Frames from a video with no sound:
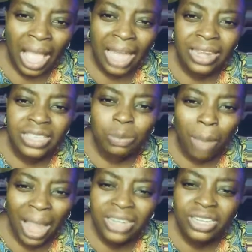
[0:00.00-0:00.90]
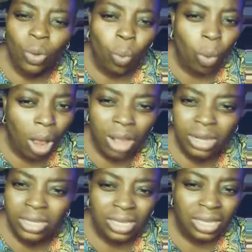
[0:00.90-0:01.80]
and His mighty
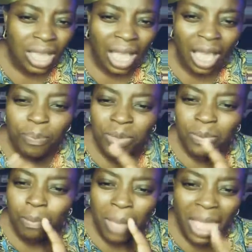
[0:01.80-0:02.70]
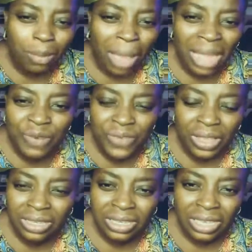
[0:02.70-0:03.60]
works are being made
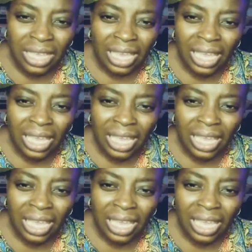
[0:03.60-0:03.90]
manifest